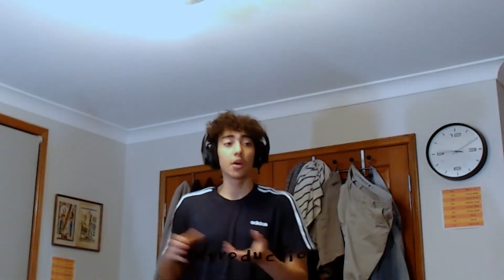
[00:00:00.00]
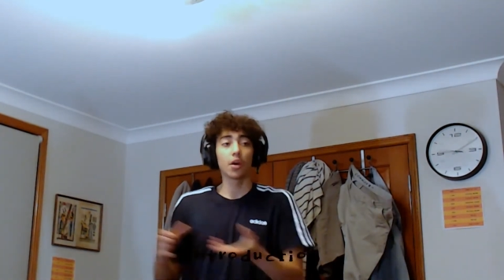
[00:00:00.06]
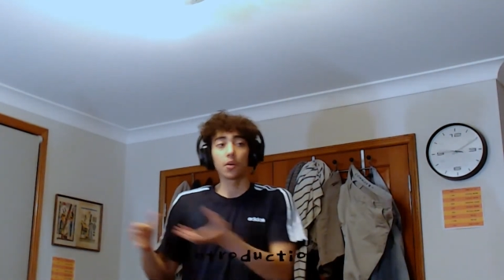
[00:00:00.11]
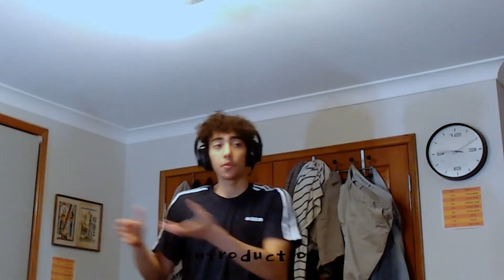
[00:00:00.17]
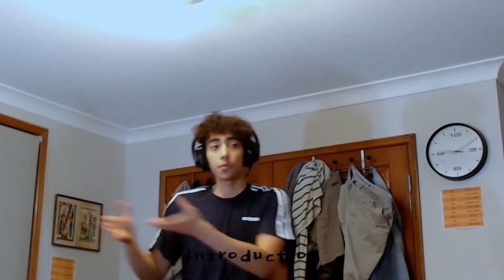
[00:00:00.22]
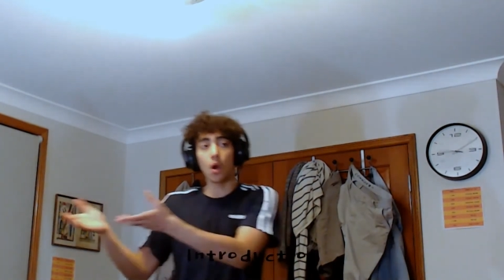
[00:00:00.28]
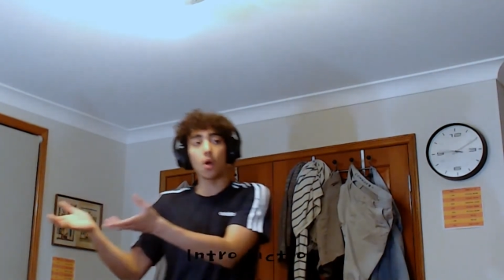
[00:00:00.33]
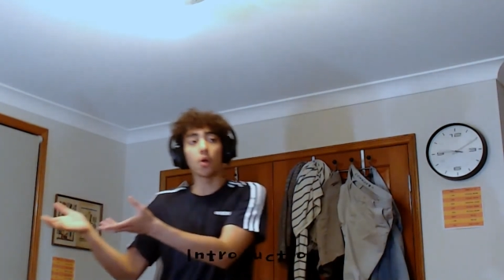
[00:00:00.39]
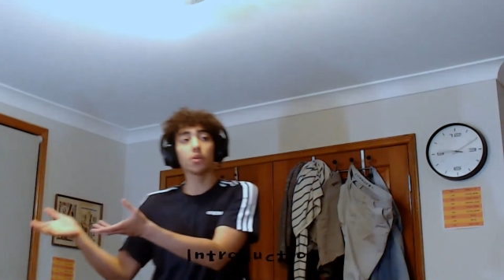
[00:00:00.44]

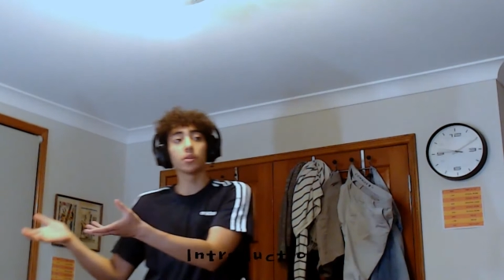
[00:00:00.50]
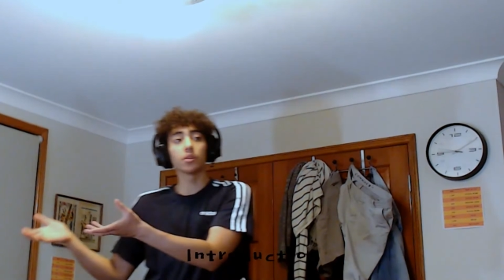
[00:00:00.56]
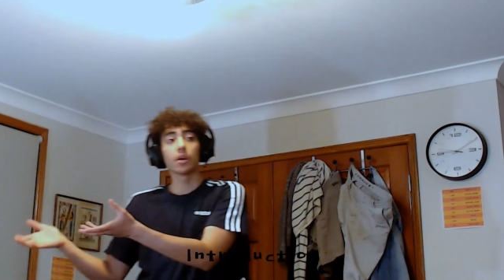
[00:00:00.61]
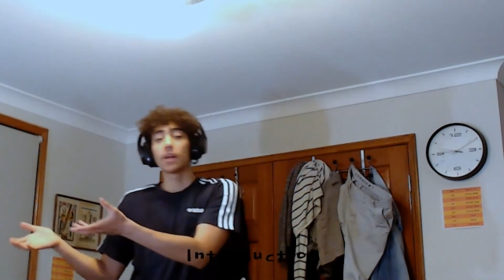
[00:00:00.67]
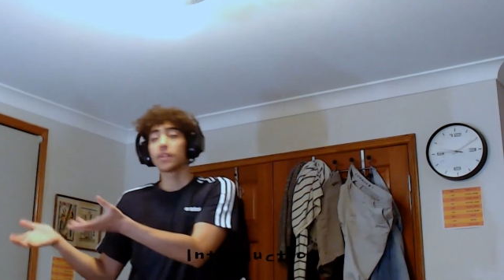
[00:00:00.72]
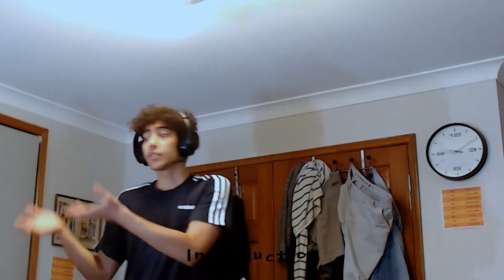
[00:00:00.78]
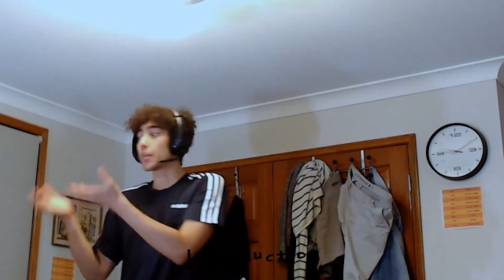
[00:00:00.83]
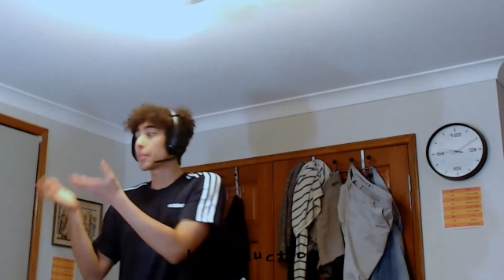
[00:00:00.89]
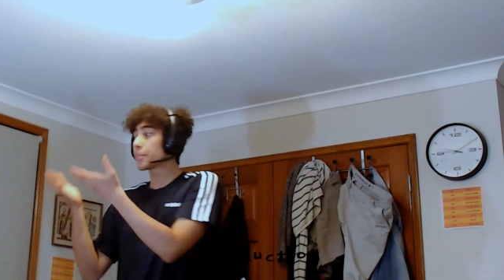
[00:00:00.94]
Well,
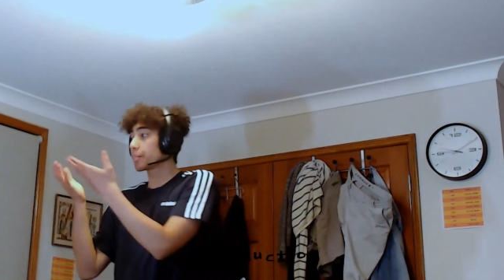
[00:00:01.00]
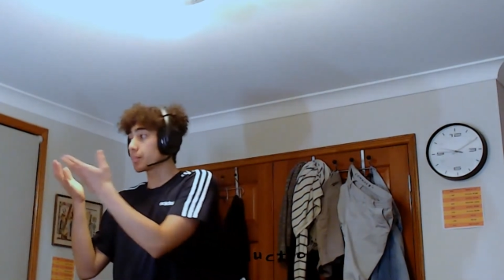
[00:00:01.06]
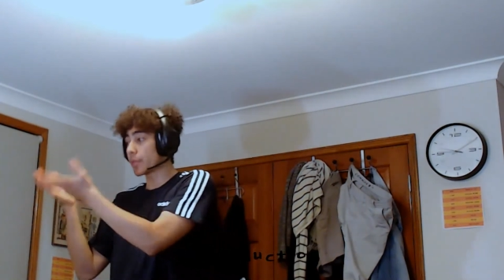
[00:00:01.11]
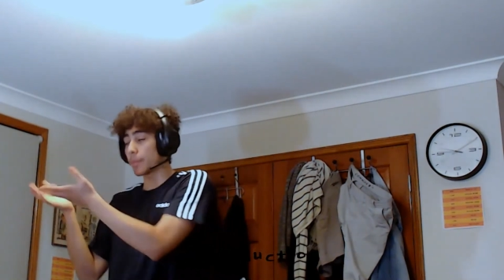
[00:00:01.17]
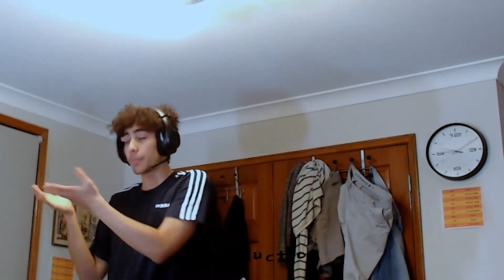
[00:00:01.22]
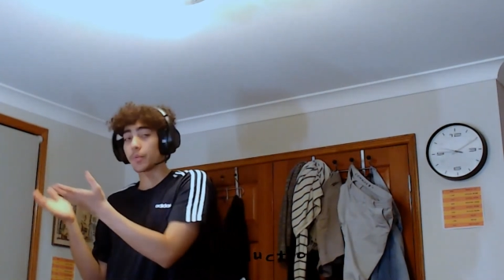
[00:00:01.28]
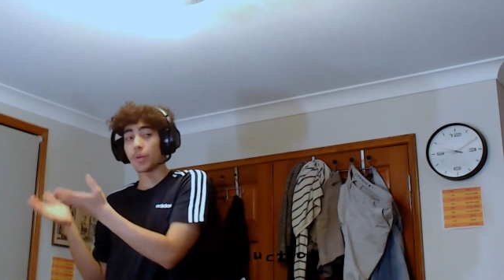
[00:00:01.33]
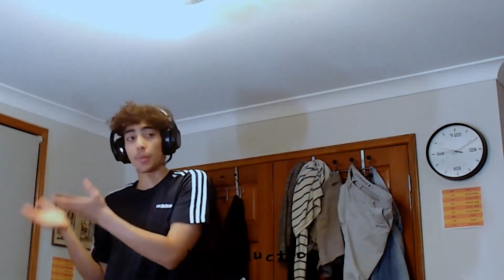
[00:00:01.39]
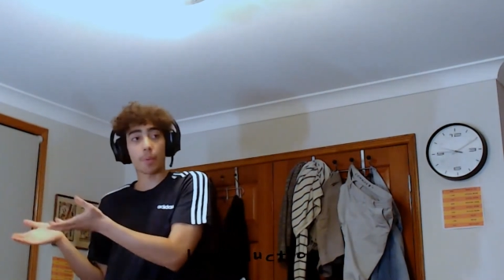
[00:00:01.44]
the
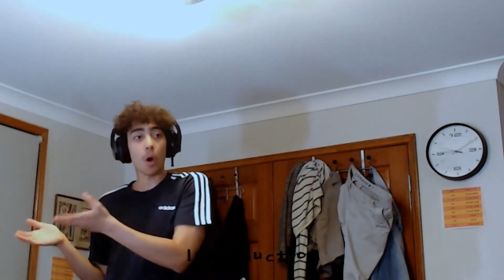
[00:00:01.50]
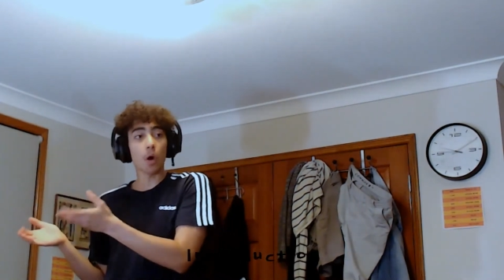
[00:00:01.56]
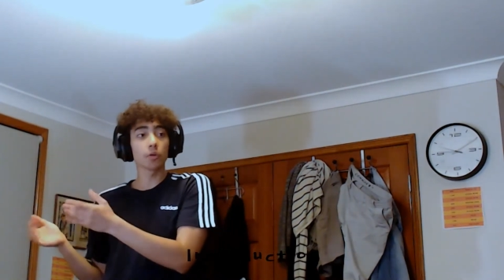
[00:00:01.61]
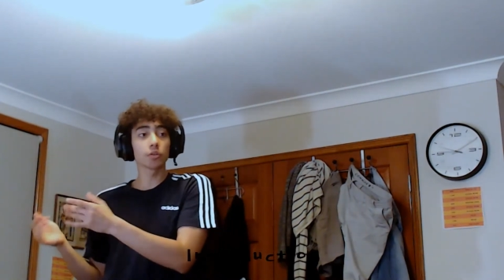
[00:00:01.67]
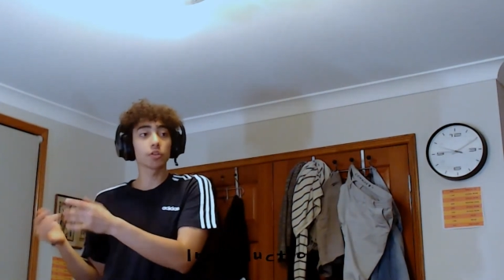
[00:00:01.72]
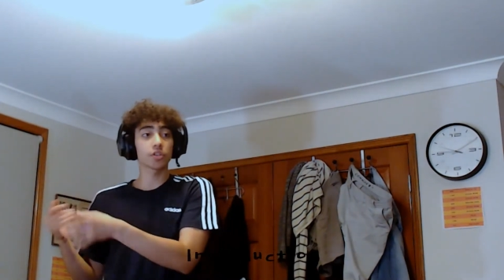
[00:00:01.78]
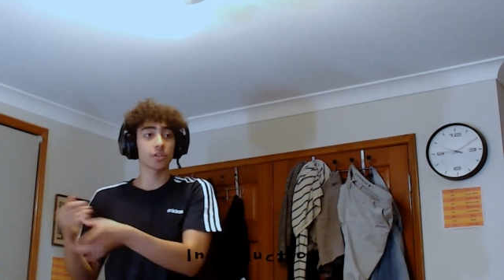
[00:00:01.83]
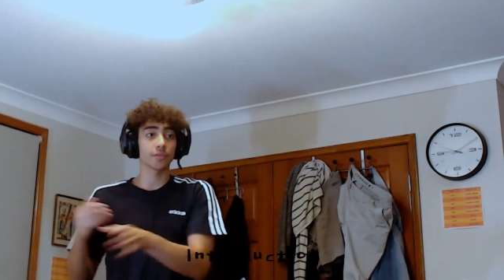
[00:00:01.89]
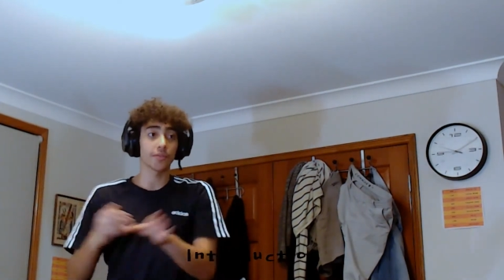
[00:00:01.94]

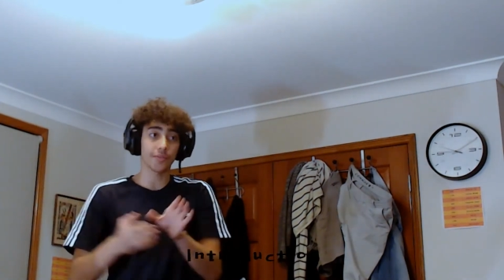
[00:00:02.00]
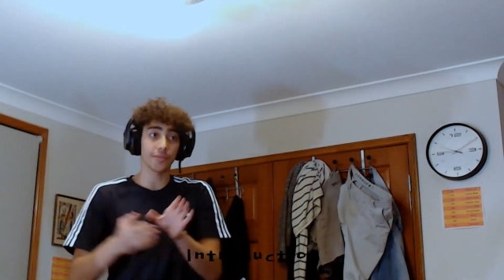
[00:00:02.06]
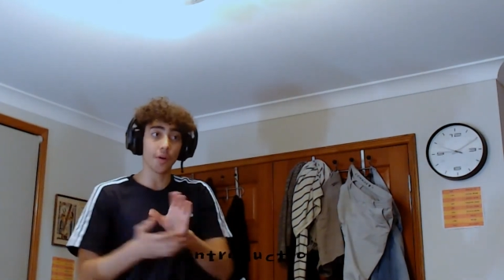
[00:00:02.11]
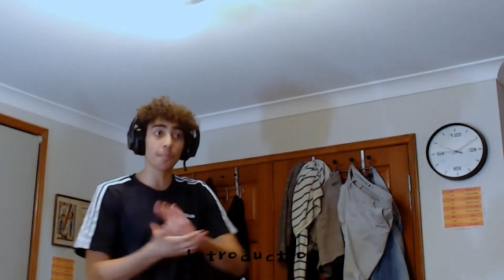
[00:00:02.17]
propulsion from